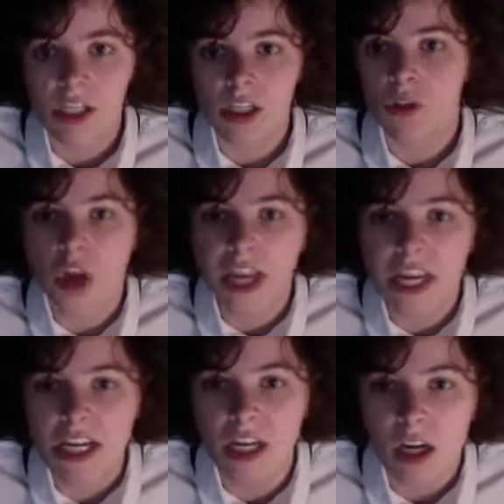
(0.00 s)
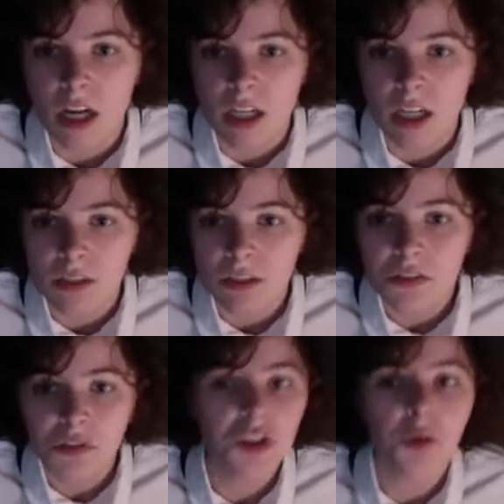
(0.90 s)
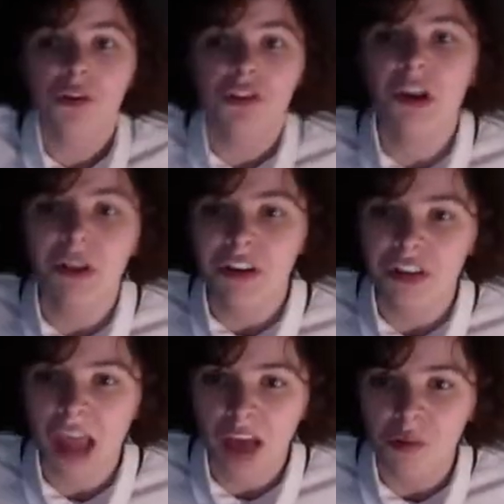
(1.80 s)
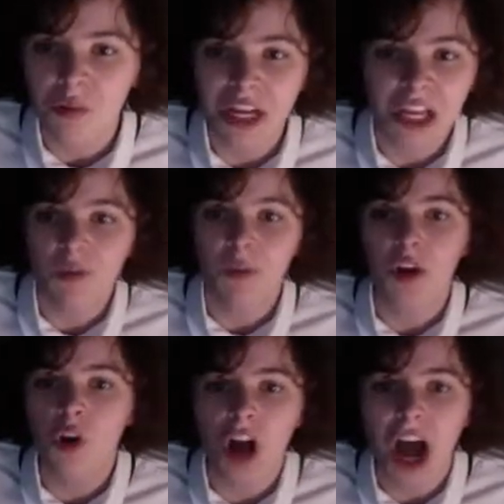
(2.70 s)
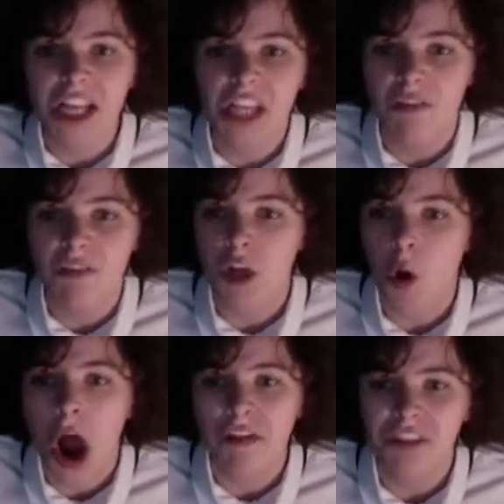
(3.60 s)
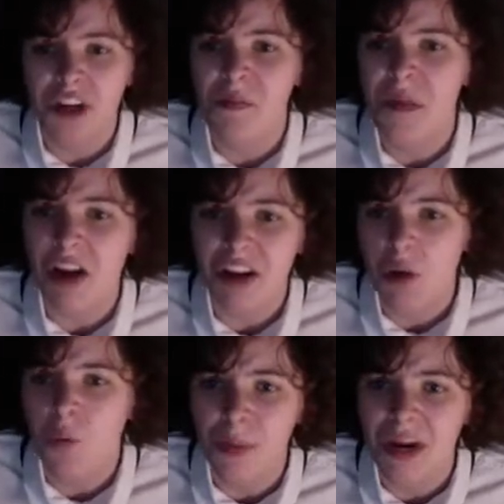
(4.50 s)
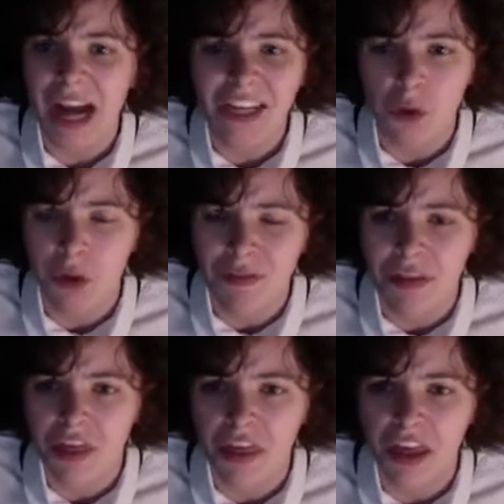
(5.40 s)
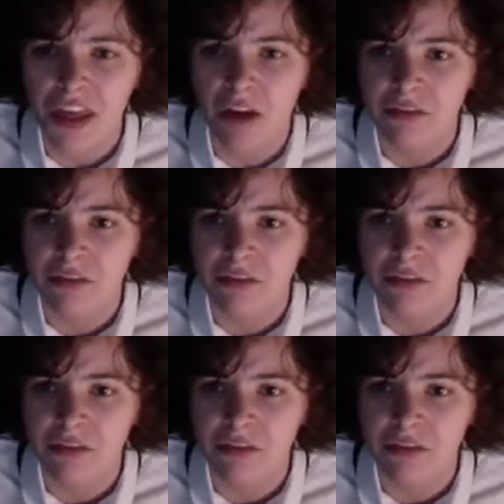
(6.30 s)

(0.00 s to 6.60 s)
Look here. Do you seriously ask me to give up the girl I love and go offer to marry a woman I don't even think of?